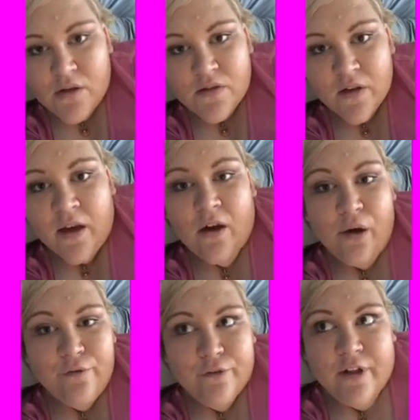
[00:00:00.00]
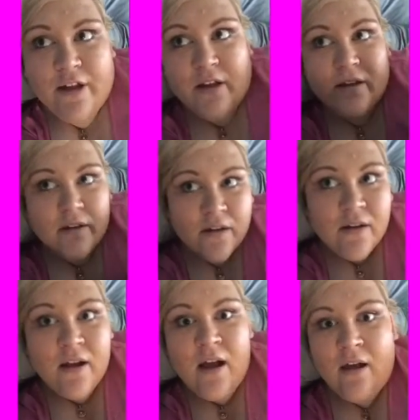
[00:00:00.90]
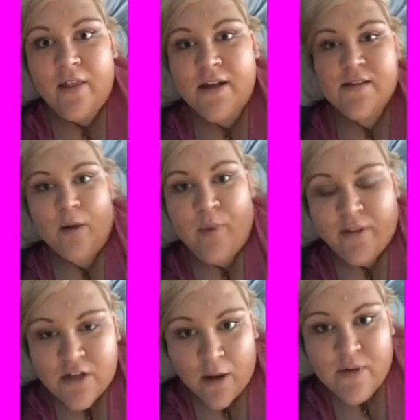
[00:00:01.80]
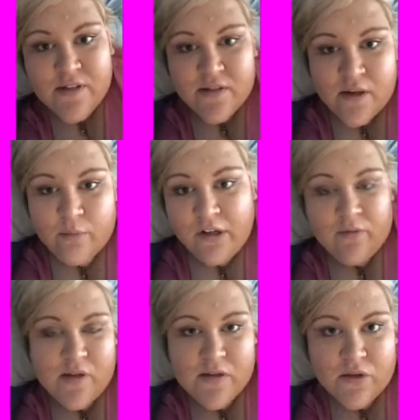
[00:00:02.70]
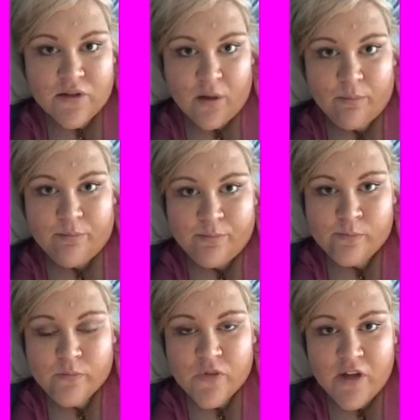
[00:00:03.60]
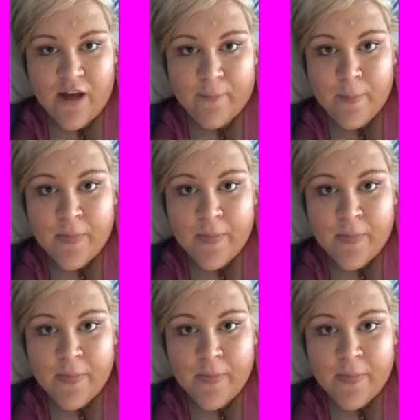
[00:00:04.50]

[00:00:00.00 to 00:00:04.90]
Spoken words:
So yeah, hopefully that's up by the time this is up, whenever this goes up. So yeah,